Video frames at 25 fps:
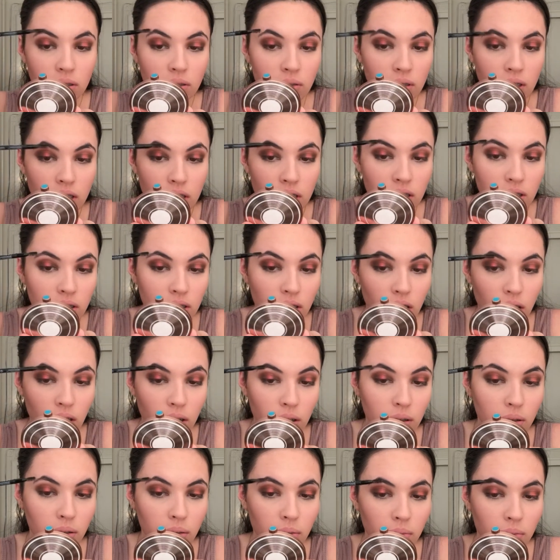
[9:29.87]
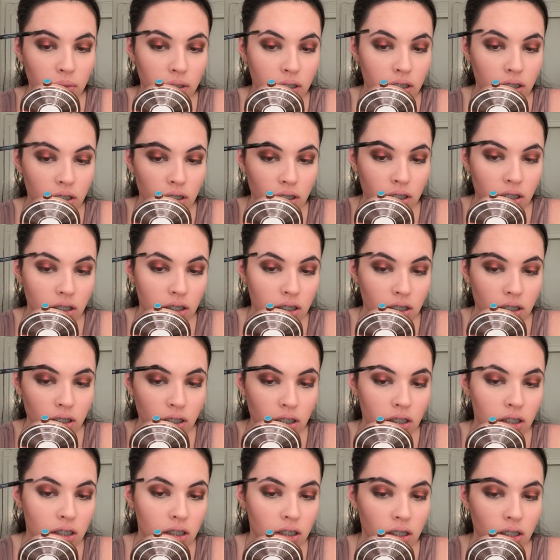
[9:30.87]
going to comb
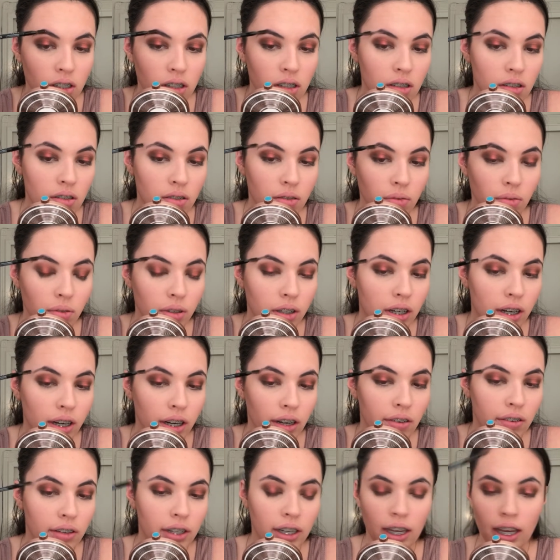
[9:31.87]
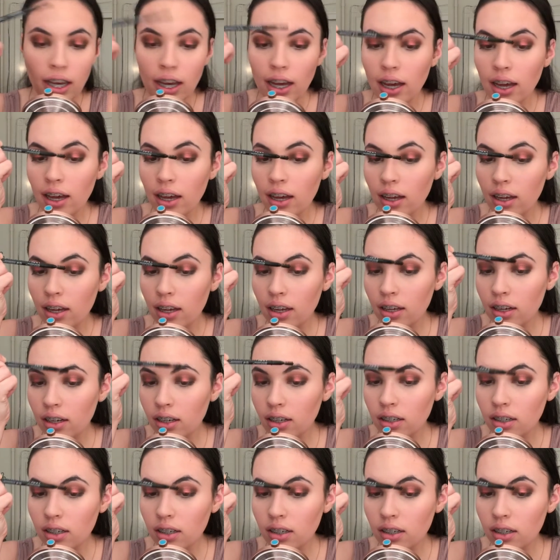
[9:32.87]
what I already had.